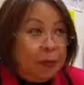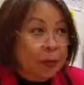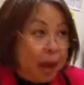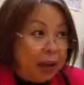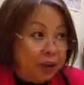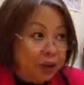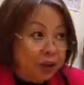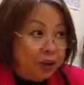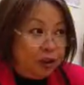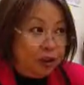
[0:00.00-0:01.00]
the black
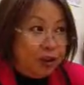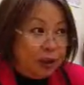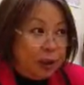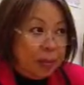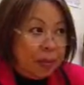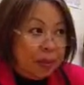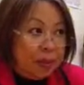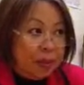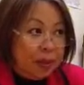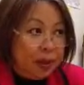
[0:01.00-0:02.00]
church to come and
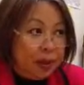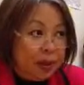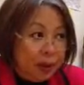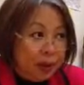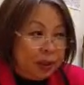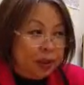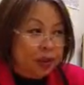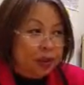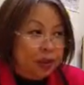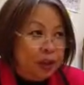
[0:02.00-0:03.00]
visit the Vietnamese
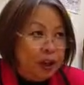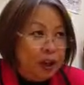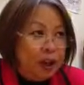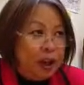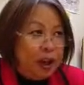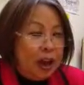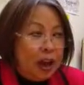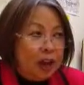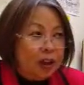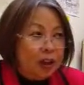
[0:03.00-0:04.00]
church.
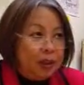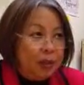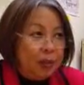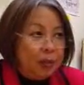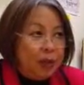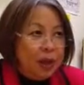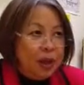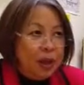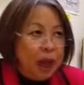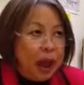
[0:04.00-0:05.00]
And she sit with me in
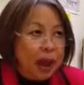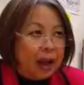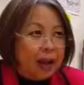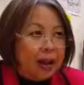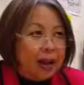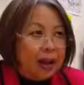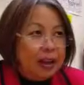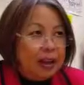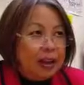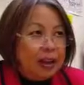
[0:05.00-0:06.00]
the back,
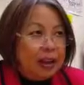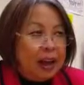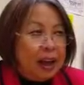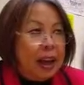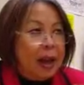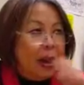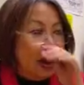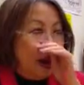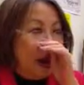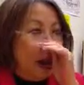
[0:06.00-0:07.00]
and
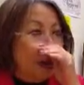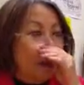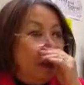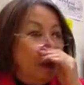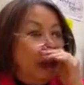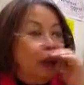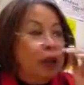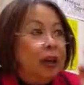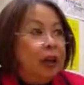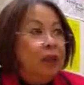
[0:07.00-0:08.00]

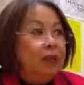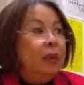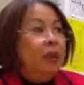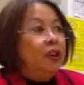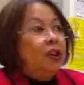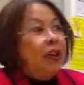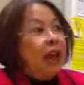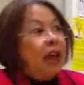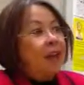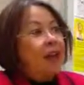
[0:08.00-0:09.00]
because she's
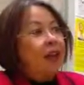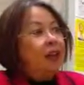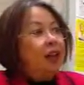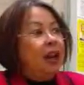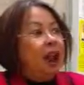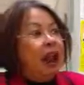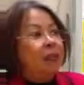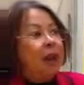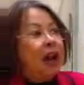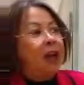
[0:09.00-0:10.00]
half Asian and
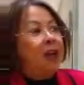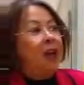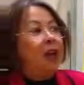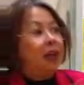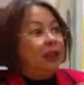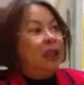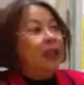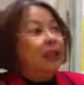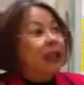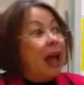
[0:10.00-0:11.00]
half black, so her
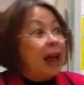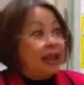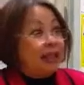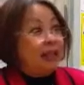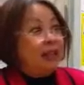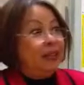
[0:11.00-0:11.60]
skin is light.